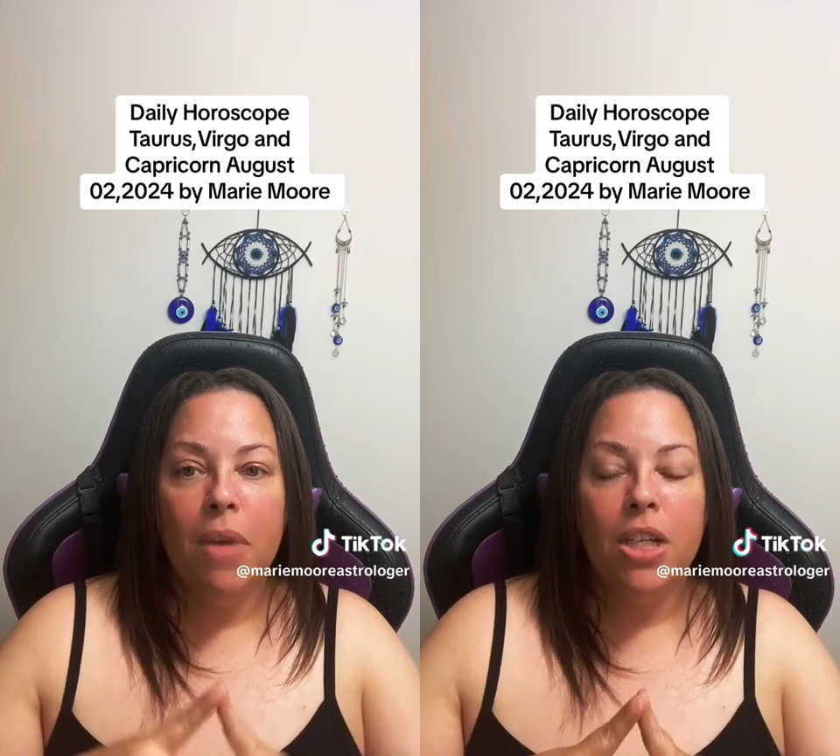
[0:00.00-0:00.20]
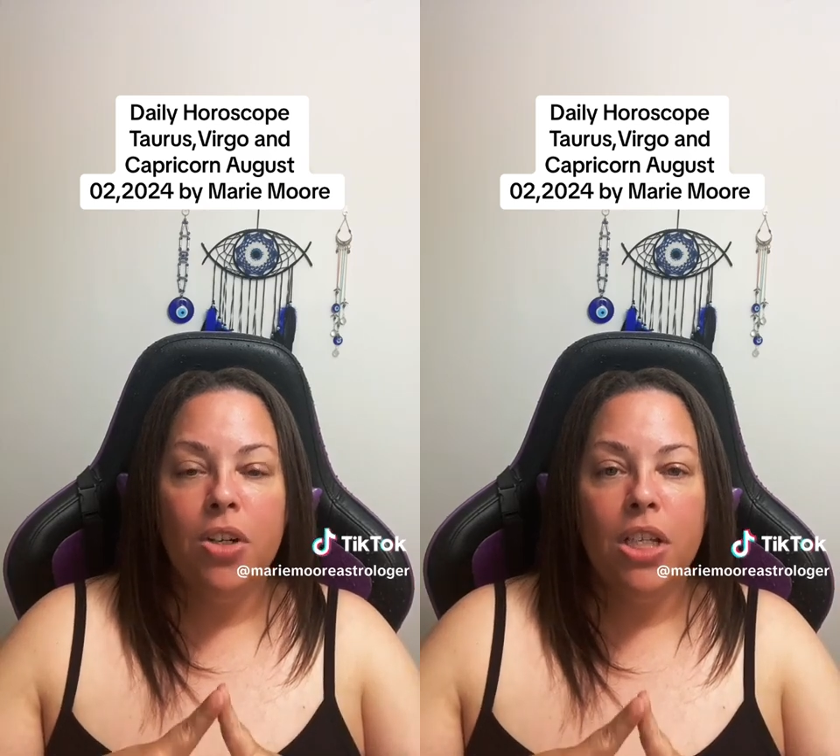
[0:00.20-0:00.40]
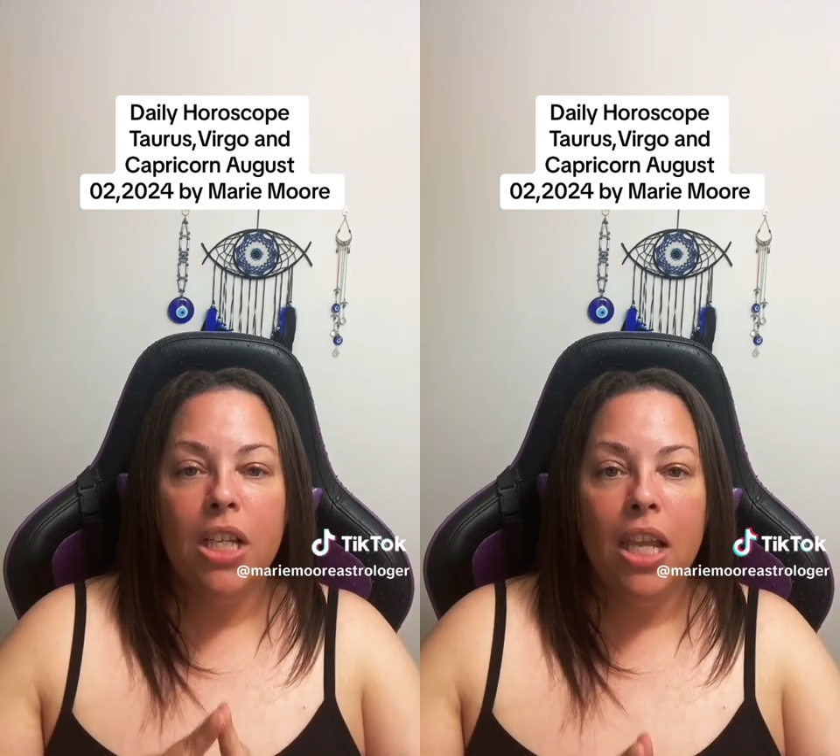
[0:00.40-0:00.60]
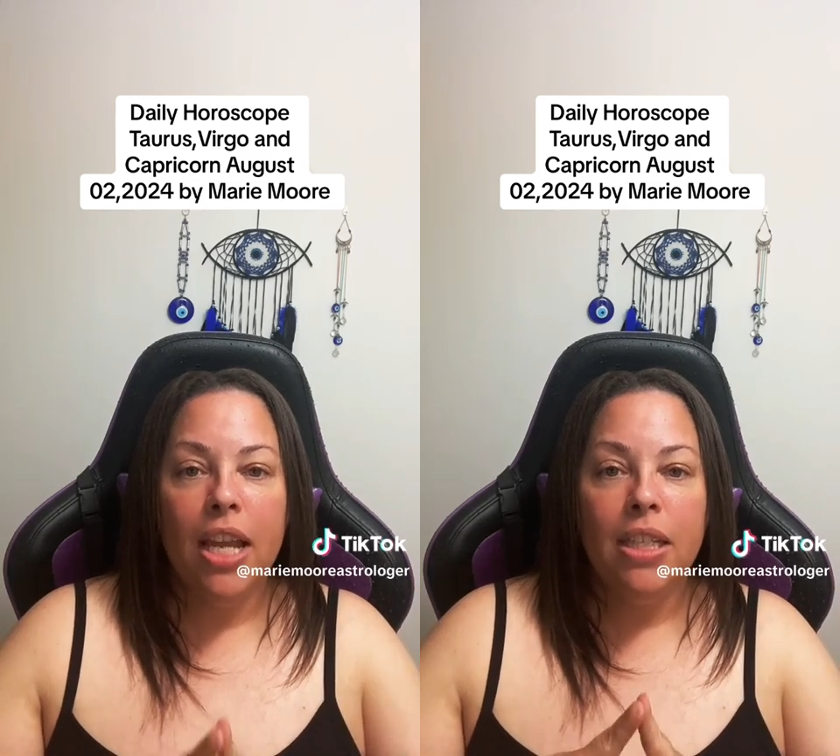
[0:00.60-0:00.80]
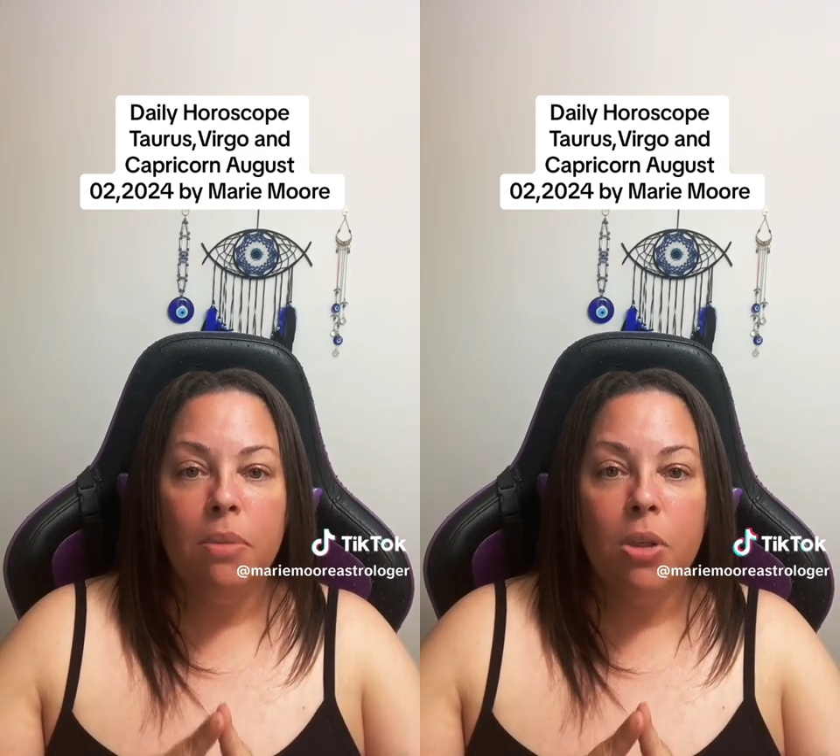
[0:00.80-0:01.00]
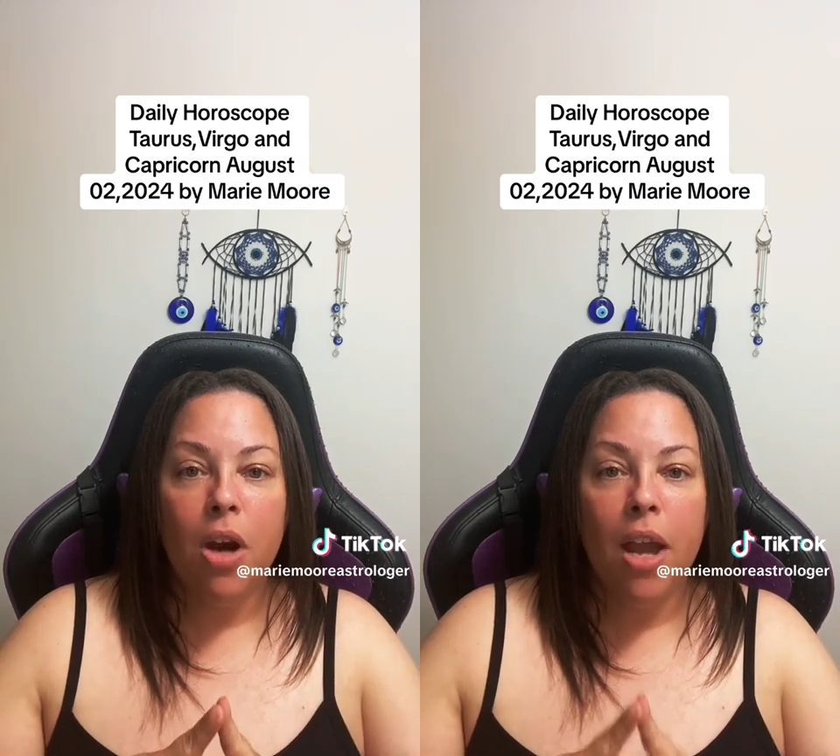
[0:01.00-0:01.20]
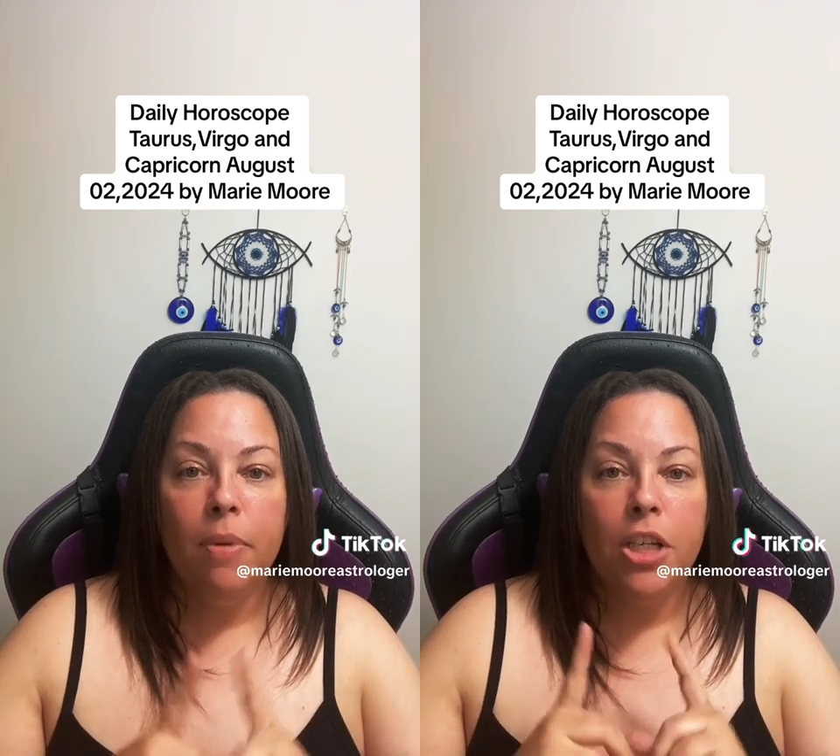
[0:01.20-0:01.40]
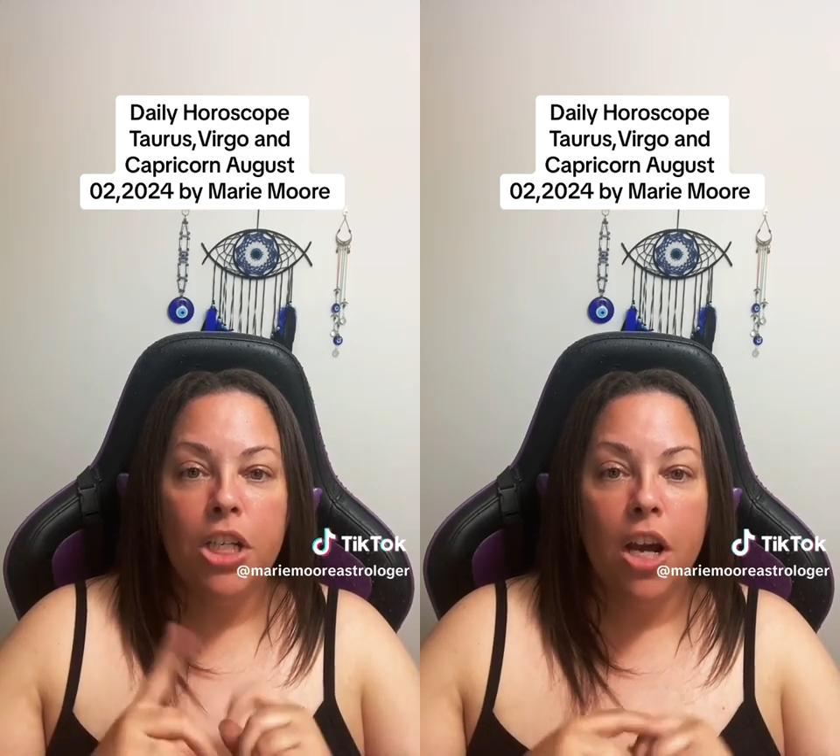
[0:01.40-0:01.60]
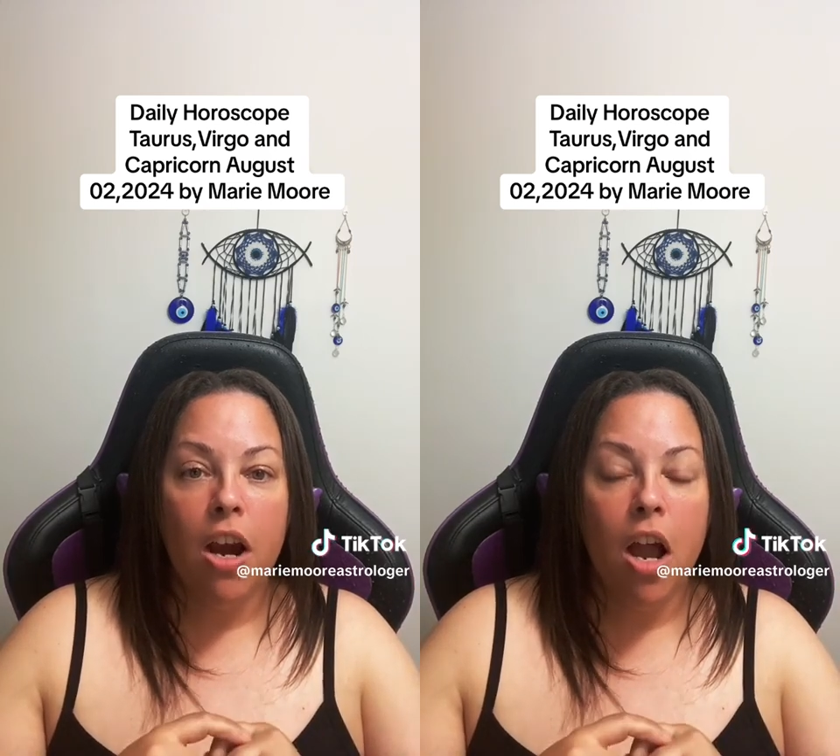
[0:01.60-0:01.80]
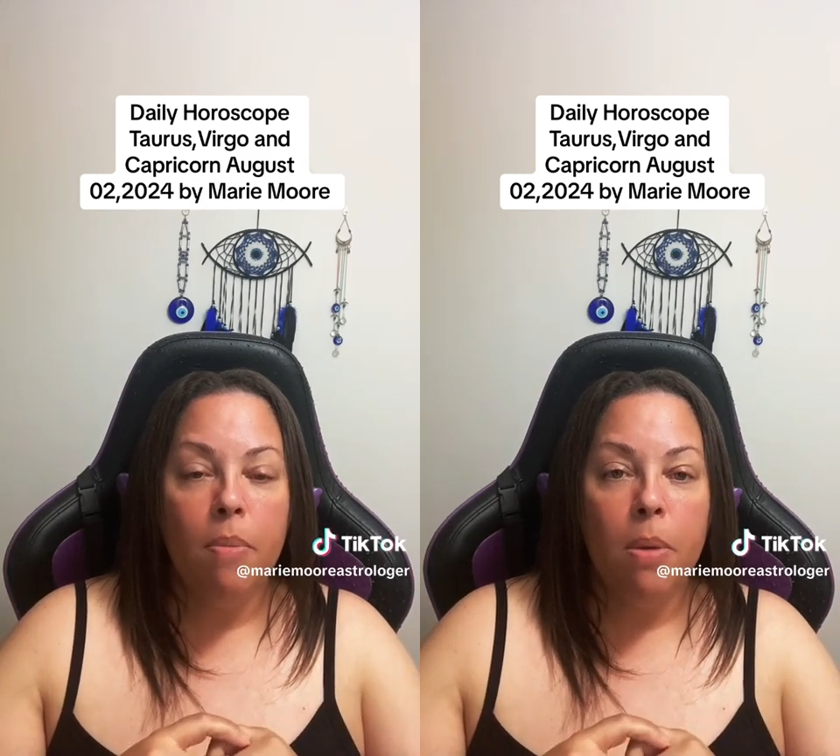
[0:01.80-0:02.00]
Make sure to like, subscribe, and
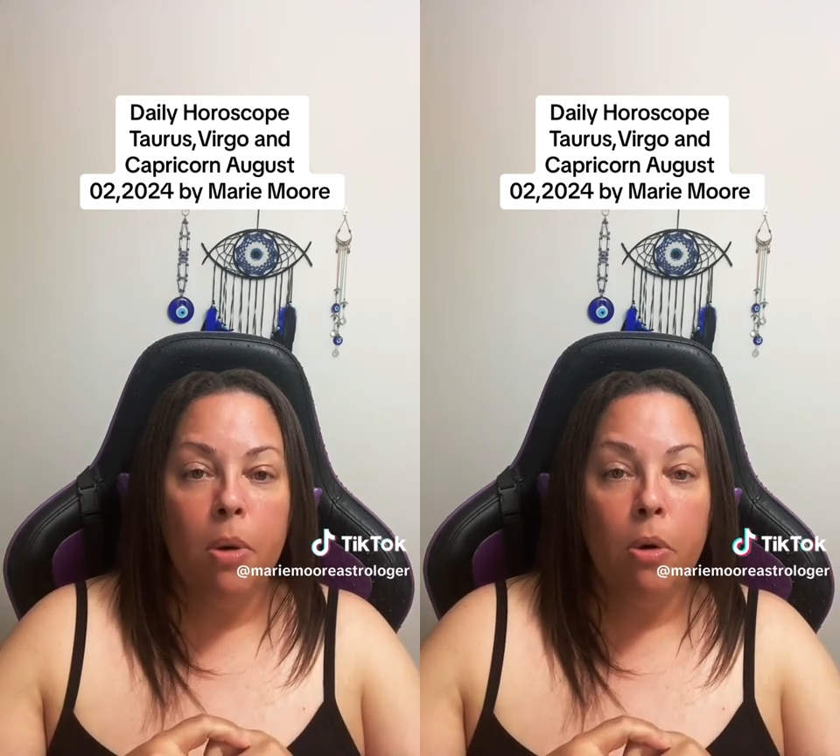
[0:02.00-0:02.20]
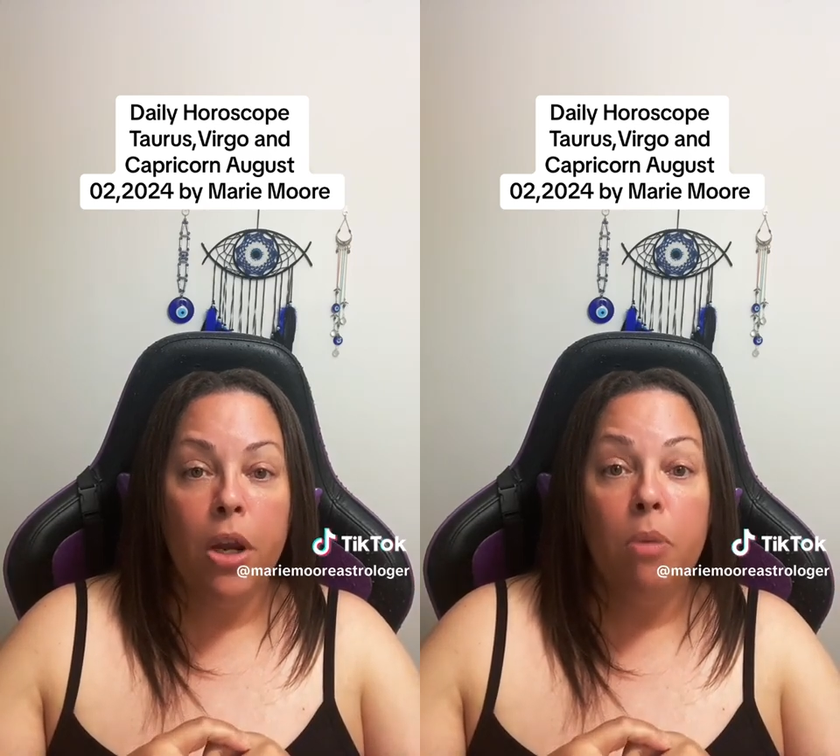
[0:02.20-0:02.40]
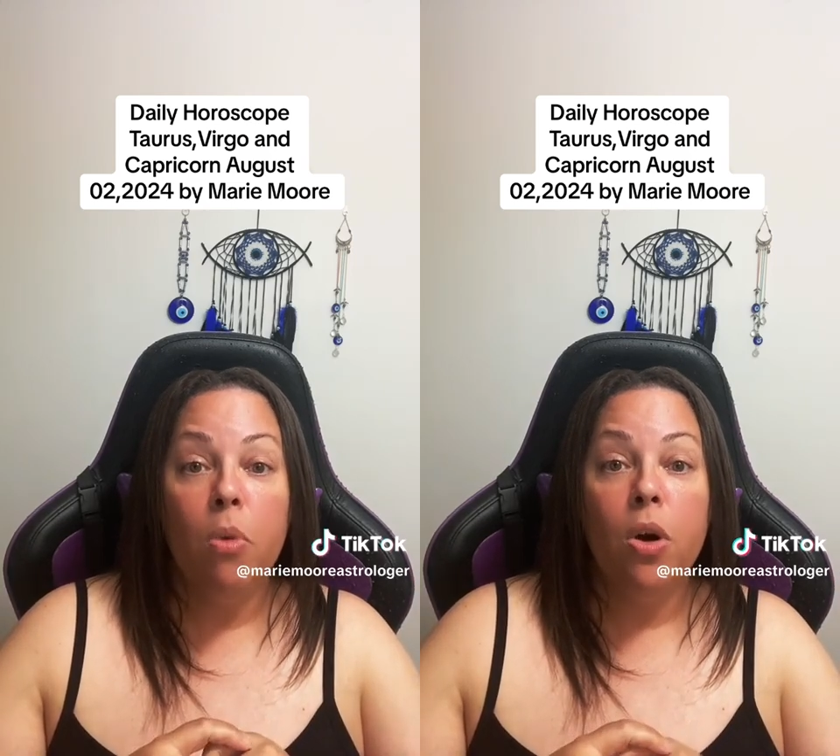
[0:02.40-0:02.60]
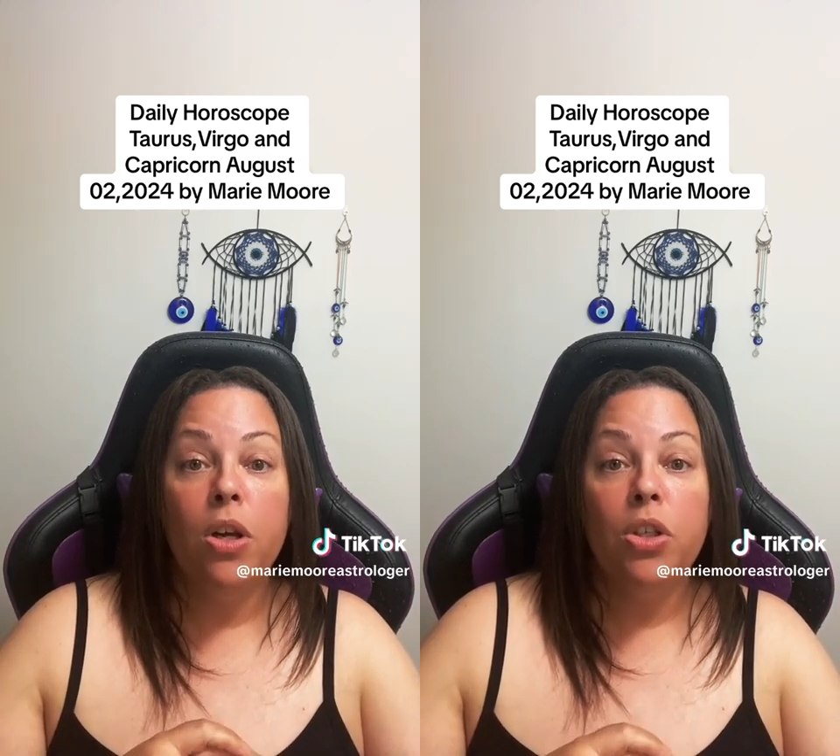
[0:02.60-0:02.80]
share on my Marie Moore